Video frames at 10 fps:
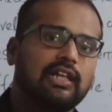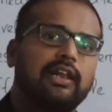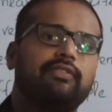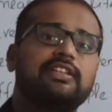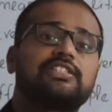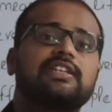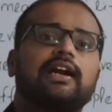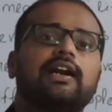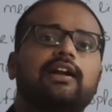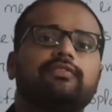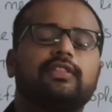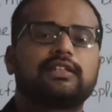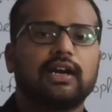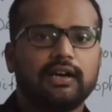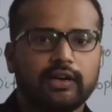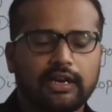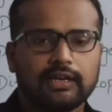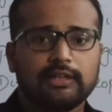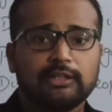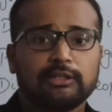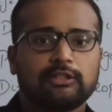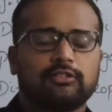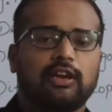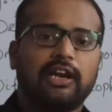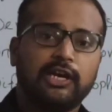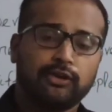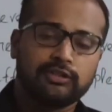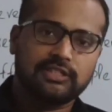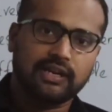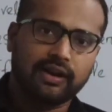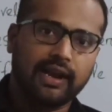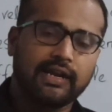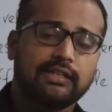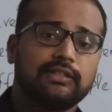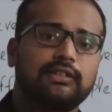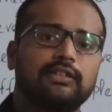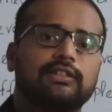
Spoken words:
the living standard of the country, the literacy rate,